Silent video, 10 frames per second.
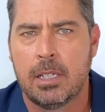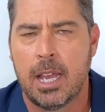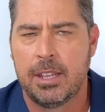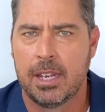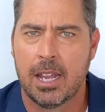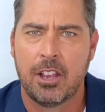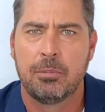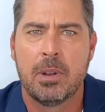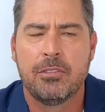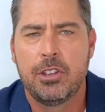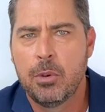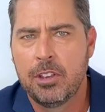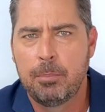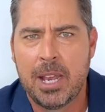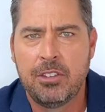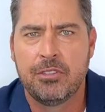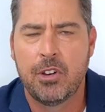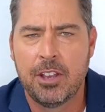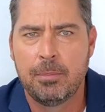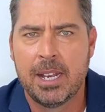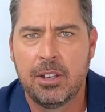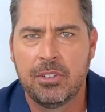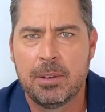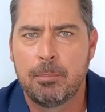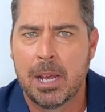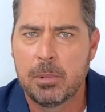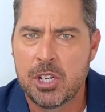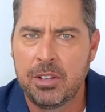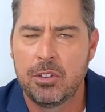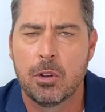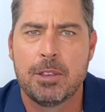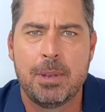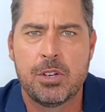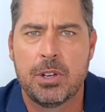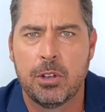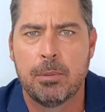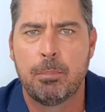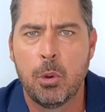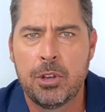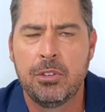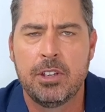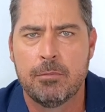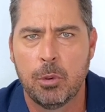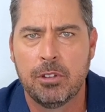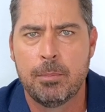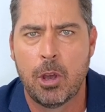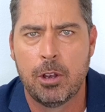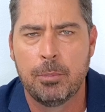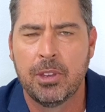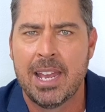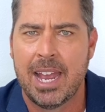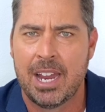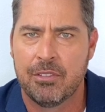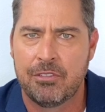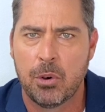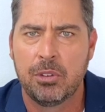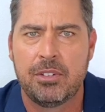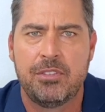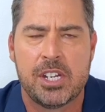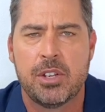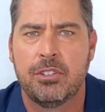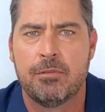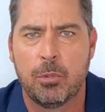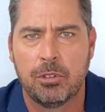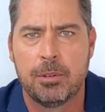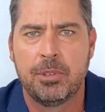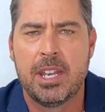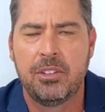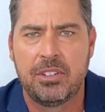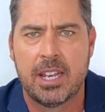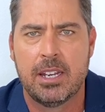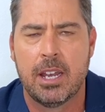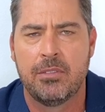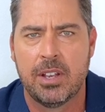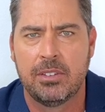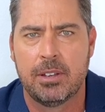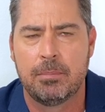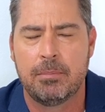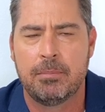And then last month, US-based Vice magazine published this documentary on the bulldozing of Muslim homes and forced evictions of Muslims in the state of Assam.